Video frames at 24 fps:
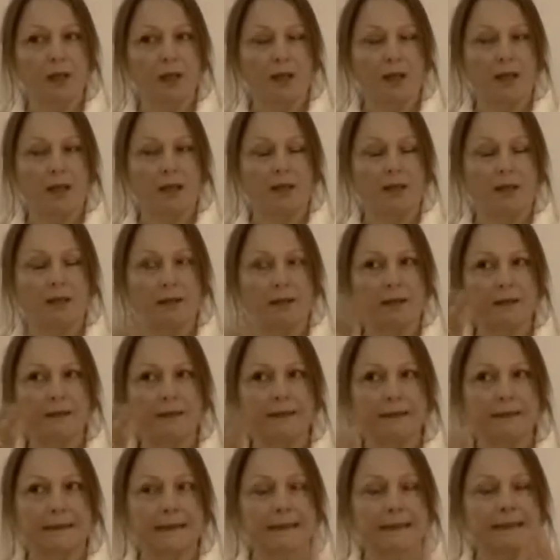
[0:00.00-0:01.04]
It
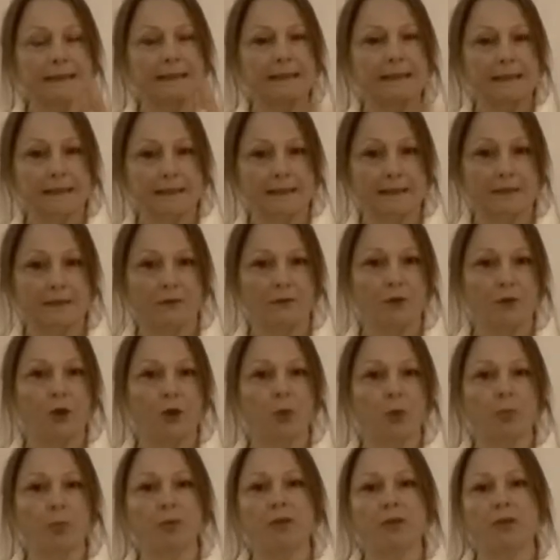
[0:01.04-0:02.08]
lends itself
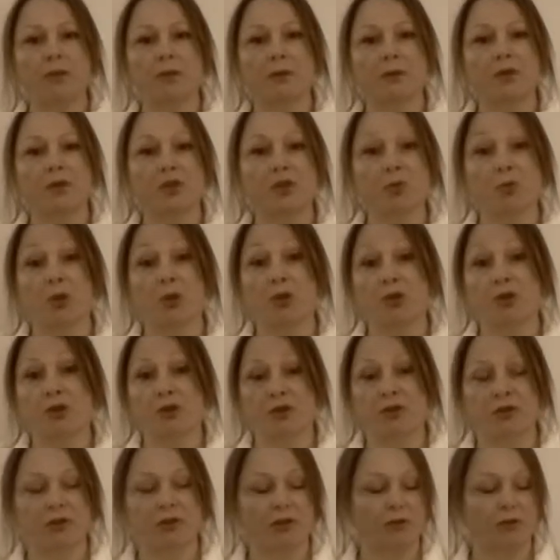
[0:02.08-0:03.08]
open to exposure